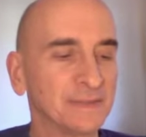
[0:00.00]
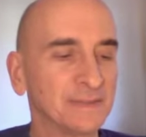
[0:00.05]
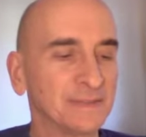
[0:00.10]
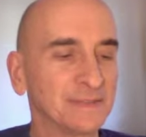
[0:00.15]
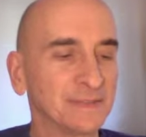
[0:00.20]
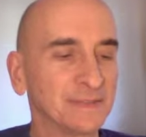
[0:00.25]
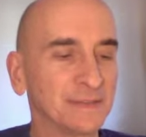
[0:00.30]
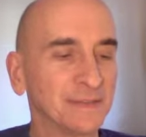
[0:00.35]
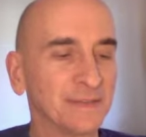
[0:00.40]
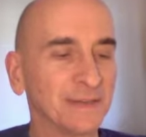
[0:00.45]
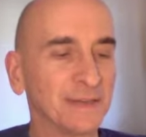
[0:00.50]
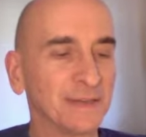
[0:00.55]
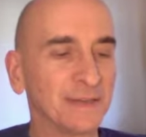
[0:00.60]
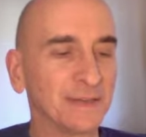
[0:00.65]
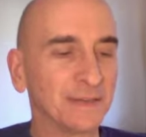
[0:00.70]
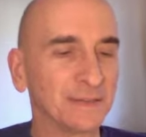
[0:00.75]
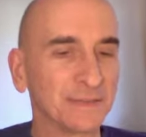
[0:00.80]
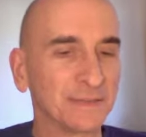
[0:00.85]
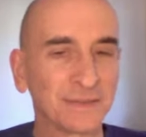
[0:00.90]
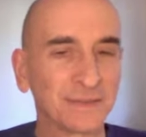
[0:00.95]
So
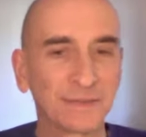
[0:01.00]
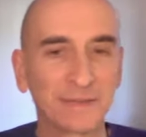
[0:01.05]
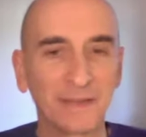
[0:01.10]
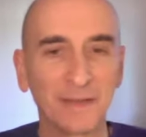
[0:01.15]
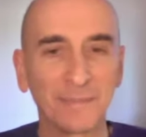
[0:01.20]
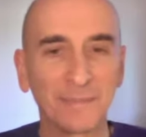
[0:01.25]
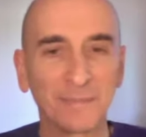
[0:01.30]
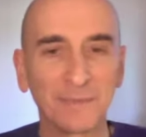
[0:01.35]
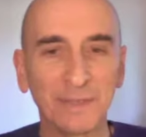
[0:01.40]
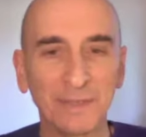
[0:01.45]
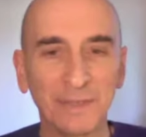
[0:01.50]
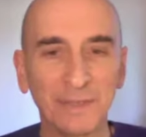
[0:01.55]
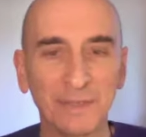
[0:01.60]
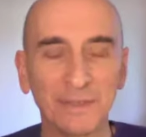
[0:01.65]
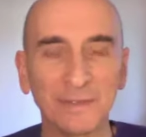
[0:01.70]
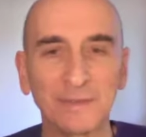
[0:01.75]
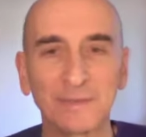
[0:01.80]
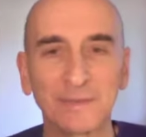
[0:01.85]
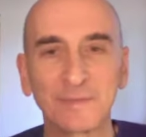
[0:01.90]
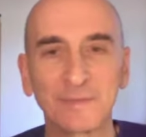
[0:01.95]
I'll stop the,
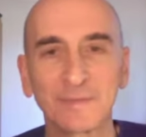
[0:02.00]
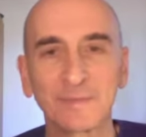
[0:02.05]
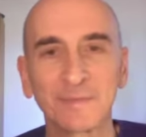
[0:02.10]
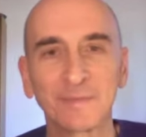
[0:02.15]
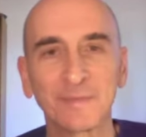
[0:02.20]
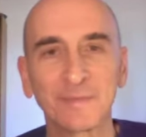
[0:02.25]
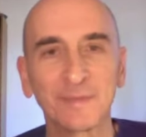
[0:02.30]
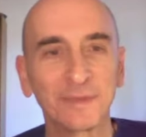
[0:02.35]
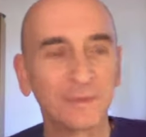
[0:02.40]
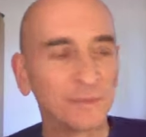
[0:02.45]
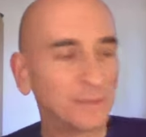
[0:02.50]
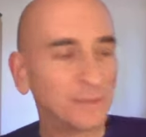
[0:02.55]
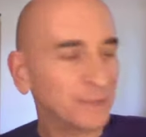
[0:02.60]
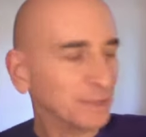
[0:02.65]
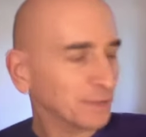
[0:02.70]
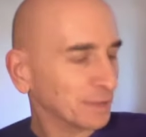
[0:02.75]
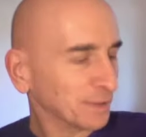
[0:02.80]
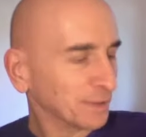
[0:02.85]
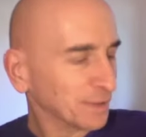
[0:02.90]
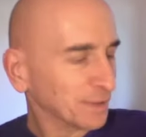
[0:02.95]
the
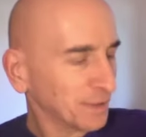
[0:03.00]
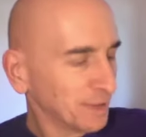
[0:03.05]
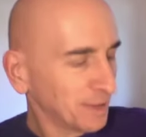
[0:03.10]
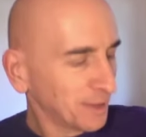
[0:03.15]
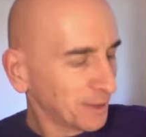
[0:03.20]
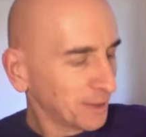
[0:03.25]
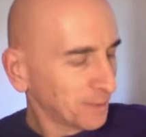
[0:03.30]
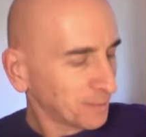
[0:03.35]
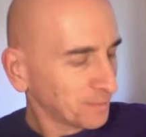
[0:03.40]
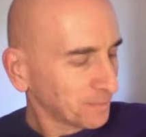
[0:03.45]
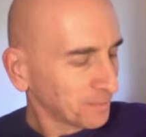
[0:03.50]
reading there.